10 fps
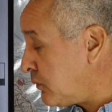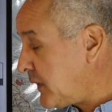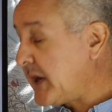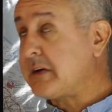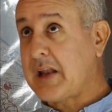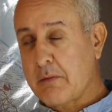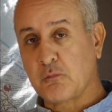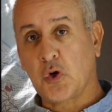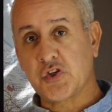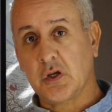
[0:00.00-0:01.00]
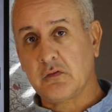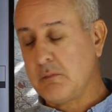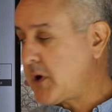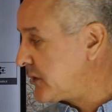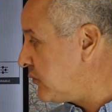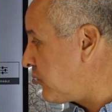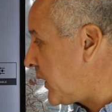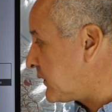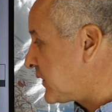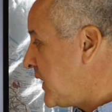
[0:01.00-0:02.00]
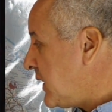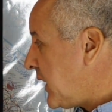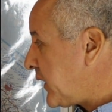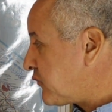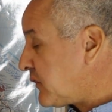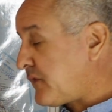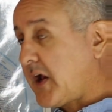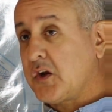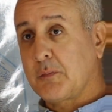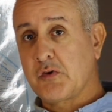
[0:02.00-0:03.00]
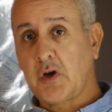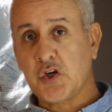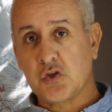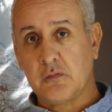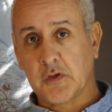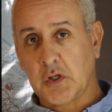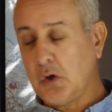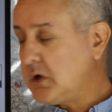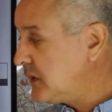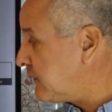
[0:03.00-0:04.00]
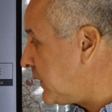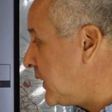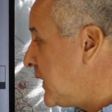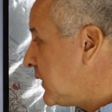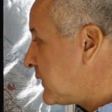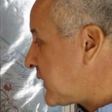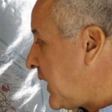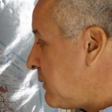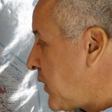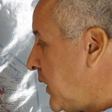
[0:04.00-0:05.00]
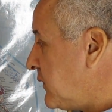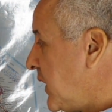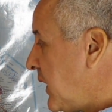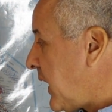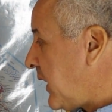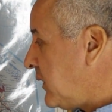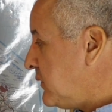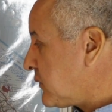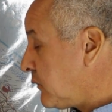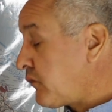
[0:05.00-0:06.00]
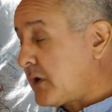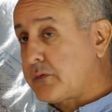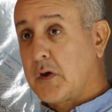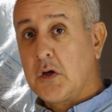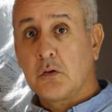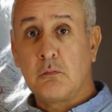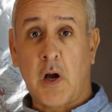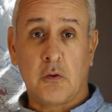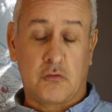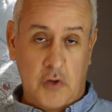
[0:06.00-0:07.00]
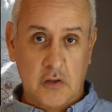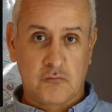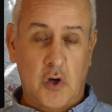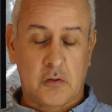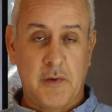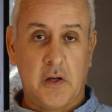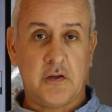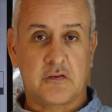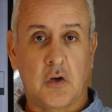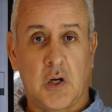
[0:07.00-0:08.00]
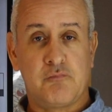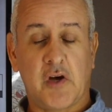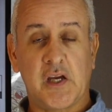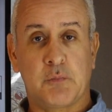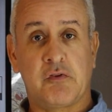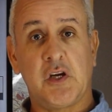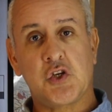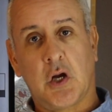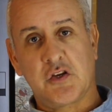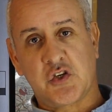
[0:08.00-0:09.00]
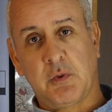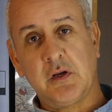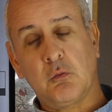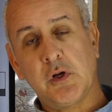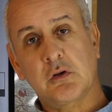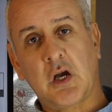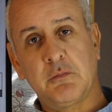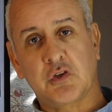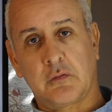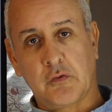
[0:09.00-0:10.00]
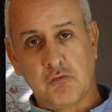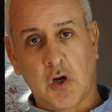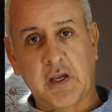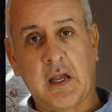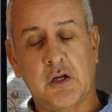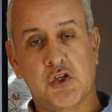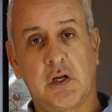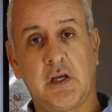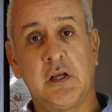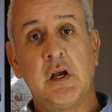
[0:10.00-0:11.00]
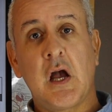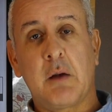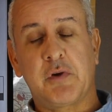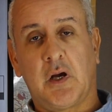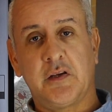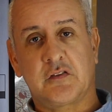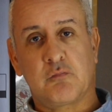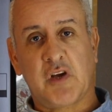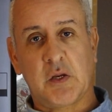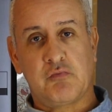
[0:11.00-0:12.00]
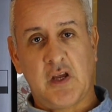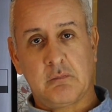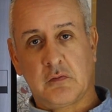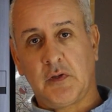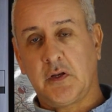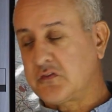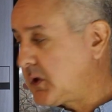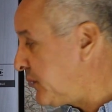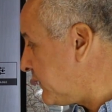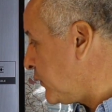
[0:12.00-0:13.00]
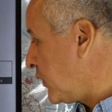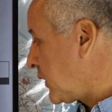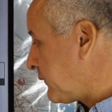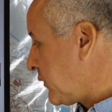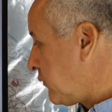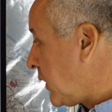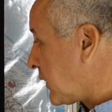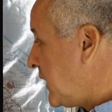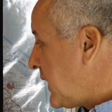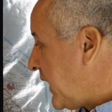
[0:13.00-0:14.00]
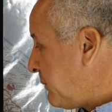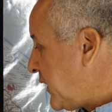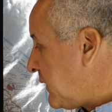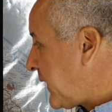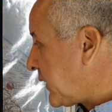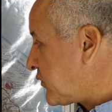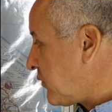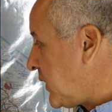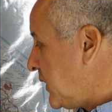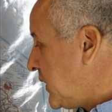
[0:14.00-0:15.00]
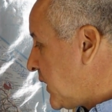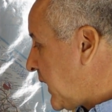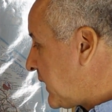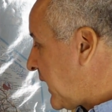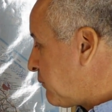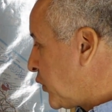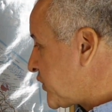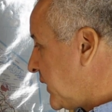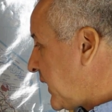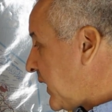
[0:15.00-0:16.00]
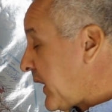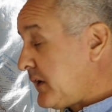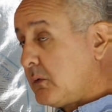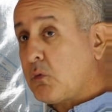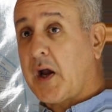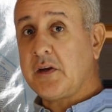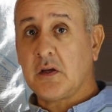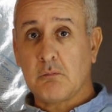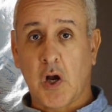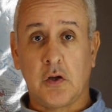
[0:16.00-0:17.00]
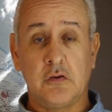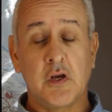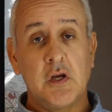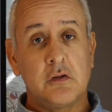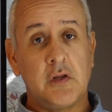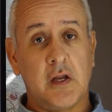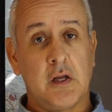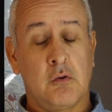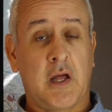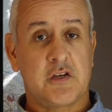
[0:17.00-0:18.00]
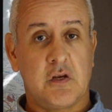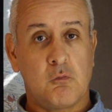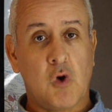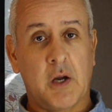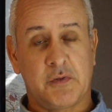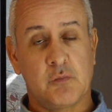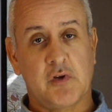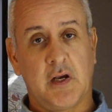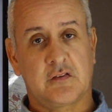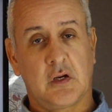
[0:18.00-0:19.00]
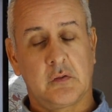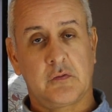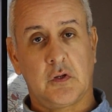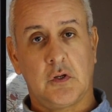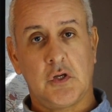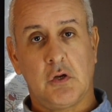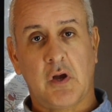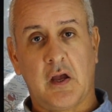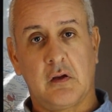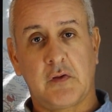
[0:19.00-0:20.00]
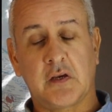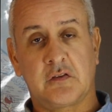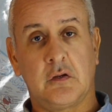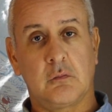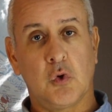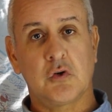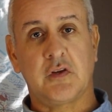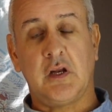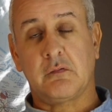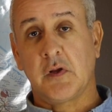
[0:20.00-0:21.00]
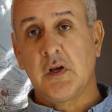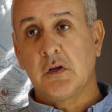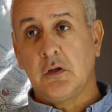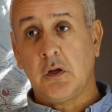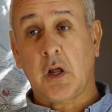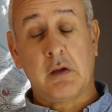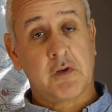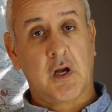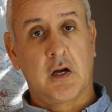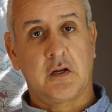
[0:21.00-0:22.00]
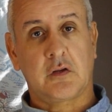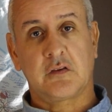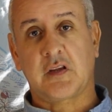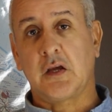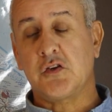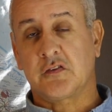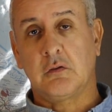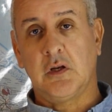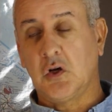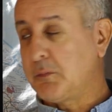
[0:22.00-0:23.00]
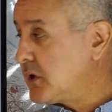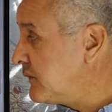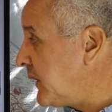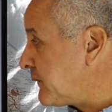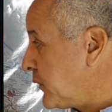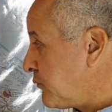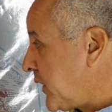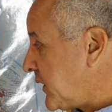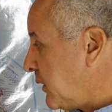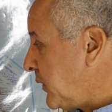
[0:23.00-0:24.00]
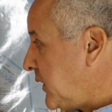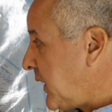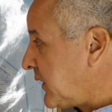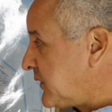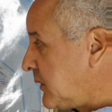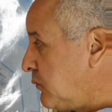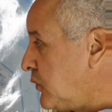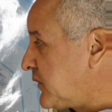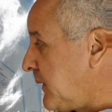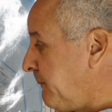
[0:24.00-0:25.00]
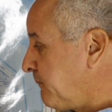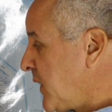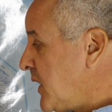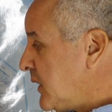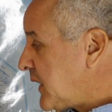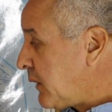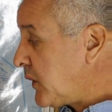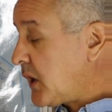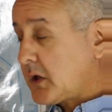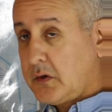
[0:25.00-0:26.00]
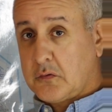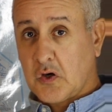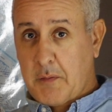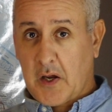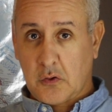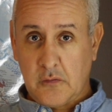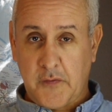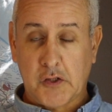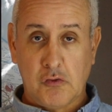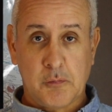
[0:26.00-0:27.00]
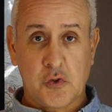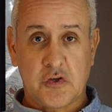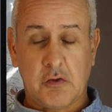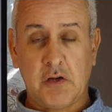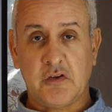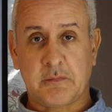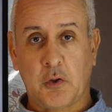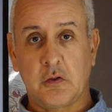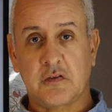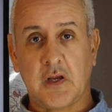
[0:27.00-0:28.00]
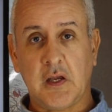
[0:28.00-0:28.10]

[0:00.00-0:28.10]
headlamp washing for mud and ruts, extra fan operation for cooling for sand mode, and rough or rock mode. It's got a brake pre-charge, so when the wheel comes off a rock, it actually applies the brake preemptively to stop it falling off the rock, and a bit of extra headlamp washing there and in wading mode then it will actually wipe the brakes after you have exited the water and if you don't have a car that does that just do a little bit of left foot braking when you exit the water. Now we are going to talk about configurable terrain response